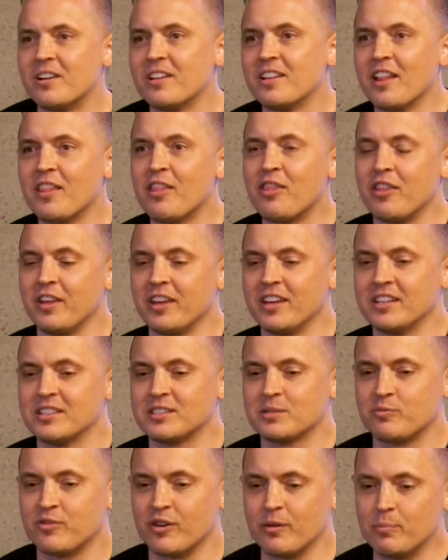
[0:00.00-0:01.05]
are the
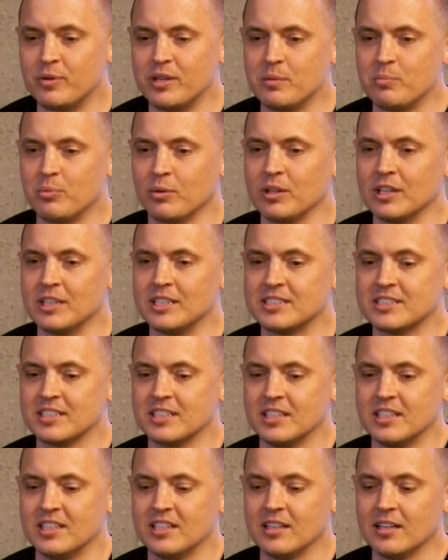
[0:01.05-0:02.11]
things for people
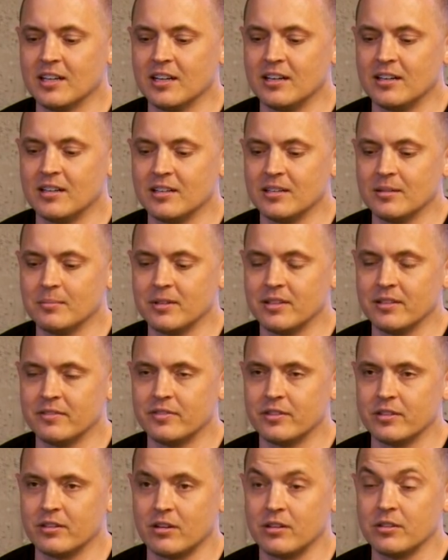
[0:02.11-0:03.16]
listening, and if
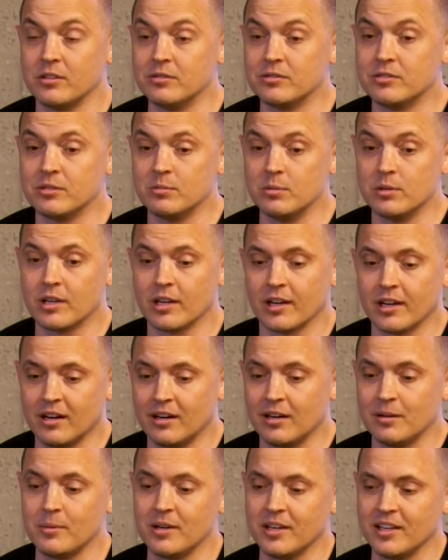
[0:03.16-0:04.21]
you're on YouTube, you can
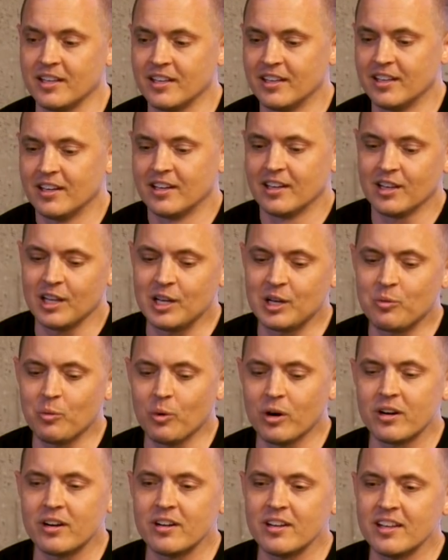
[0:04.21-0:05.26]
comment. Like,
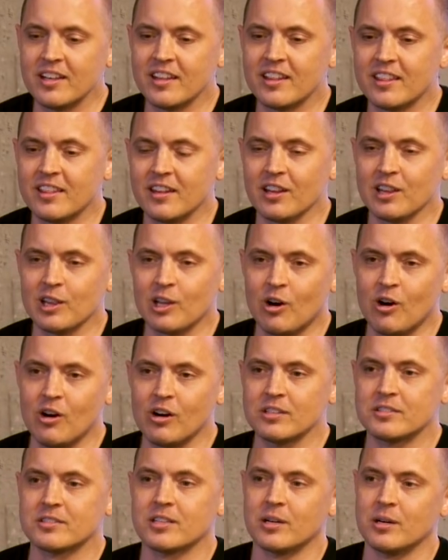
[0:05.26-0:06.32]
what are the
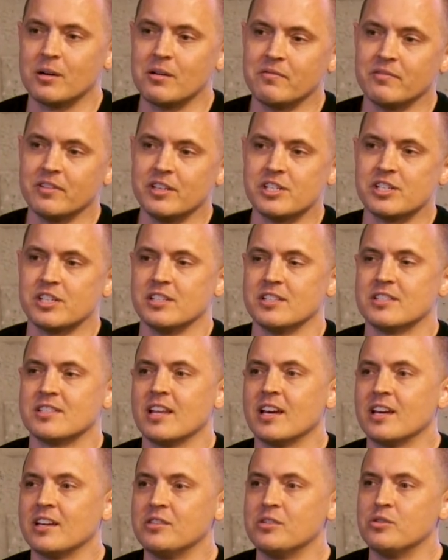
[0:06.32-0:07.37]
long-term visions
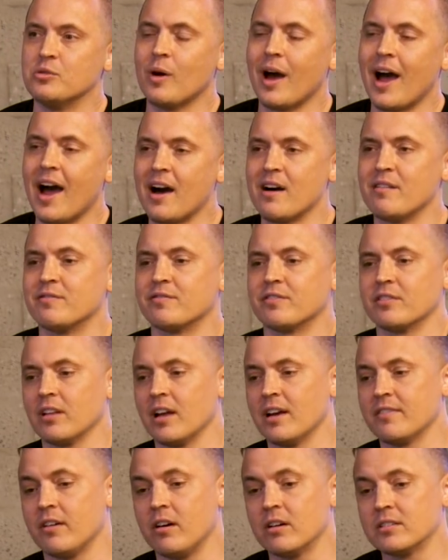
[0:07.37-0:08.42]
that you have for
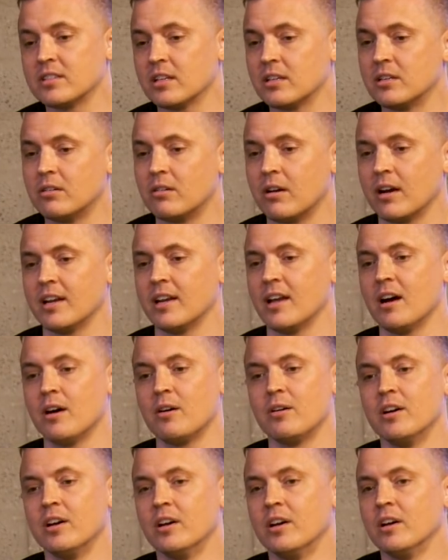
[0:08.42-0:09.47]
life? I'll tell you right now,